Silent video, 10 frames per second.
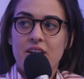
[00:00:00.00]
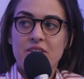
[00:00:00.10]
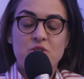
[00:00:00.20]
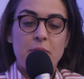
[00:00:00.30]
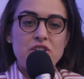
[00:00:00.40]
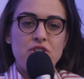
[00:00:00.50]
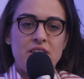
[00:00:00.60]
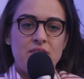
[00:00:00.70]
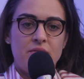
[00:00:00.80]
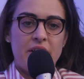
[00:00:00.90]
And especially
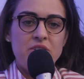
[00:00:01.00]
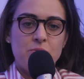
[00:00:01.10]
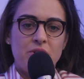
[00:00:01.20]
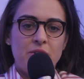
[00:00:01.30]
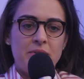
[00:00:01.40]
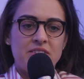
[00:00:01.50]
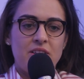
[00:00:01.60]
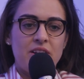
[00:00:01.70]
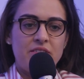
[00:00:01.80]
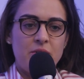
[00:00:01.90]
in the Vice world, because
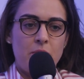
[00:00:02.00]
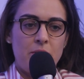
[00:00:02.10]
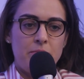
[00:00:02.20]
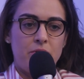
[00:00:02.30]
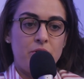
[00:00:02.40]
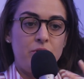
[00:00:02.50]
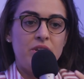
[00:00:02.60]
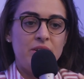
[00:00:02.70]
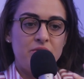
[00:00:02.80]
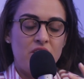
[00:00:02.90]
a lot of them are
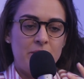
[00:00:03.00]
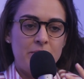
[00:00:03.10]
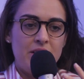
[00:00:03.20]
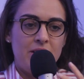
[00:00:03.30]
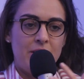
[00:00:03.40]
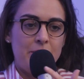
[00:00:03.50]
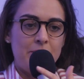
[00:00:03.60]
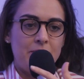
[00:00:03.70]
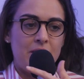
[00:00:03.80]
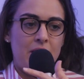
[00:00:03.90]
precluded from
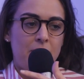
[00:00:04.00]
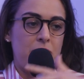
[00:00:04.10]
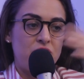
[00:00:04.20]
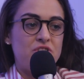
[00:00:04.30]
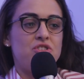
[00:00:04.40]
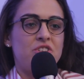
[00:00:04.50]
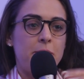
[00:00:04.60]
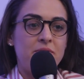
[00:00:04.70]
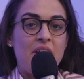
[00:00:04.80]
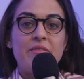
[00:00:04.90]
traditional
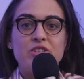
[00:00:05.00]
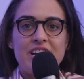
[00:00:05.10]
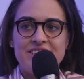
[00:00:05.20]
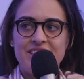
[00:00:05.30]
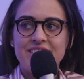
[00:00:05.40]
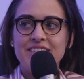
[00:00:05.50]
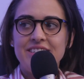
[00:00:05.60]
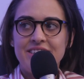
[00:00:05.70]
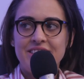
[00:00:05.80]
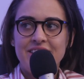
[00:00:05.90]
types of advertising.
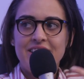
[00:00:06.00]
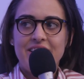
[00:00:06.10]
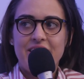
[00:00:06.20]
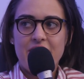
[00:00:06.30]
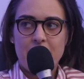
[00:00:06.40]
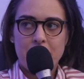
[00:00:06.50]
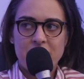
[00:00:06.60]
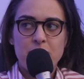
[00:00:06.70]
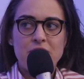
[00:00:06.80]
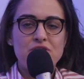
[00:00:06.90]

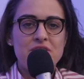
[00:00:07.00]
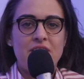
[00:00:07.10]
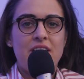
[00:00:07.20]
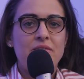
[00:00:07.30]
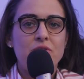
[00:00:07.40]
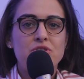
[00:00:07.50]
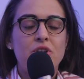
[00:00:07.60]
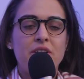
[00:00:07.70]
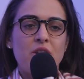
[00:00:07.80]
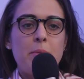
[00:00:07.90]
Especially like if you're
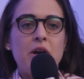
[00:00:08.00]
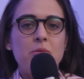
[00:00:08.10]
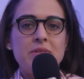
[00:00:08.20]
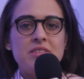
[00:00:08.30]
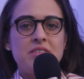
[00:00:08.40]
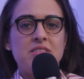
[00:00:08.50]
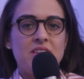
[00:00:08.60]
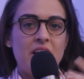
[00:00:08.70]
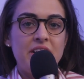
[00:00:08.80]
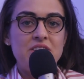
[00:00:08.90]
starting an apparel business, it's a
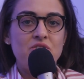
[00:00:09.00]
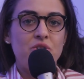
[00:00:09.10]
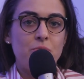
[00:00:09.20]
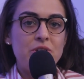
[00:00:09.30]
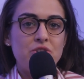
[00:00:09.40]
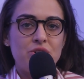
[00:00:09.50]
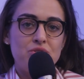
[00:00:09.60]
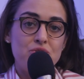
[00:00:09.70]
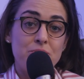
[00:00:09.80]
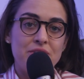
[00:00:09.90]
lot easier to reach your
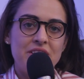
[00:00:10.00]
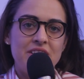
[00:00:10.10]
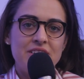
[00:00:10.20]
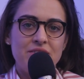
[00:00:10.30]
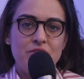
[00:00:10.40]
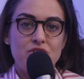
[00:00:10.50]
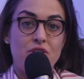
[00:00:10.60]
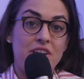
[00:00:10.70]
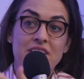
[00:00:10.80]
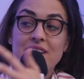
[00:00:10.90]
consumer than it is if you're
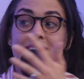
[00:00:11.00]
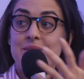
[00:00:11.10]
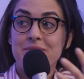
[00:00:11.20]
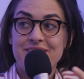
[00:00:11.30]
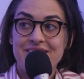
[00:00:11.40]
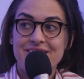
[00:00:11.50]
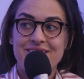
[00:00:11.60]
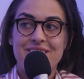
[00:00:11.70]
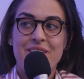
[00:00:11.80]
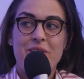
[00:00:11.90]
starting a nicotine
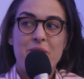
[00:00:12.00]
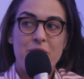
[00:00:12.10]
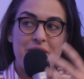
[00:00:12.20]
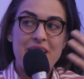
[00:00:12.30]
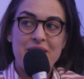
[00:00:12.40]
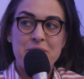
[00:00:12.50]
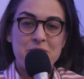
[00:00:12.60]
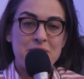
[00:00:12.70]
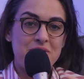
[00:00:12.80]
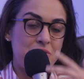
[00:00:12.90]
business or a cannabis
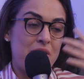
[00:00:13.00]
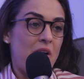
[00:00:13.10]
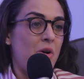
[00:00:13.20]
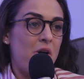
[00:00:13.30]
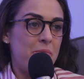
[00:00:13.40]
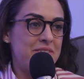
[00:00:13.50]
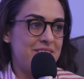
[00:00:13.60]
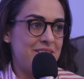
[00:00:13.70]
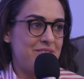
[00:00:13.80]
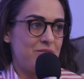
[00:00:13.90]
business or an alcohol
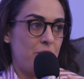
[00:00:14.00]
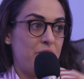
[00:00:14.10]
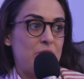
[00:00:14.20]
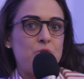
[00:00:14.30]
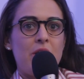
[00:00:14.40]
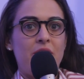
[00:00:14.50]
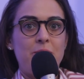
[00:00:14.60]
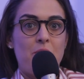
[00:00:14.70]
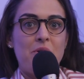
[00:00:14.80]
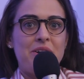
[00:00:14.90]
business or
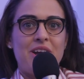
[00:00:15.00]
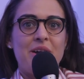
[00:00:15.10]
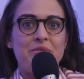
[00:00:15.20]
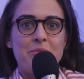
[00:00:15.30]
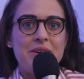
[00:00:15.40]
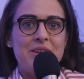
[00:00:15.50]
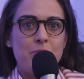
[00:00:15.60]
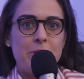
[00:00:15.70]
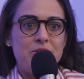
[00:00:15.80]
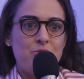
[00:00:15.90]
virtuality porn, God forbid,
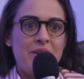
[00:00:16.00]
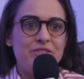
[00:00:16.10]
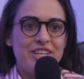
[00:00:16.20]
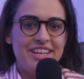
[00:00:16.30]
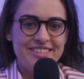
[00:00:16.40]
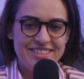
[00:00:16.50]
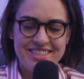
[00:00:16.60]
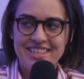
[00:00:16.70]
where would you advertise?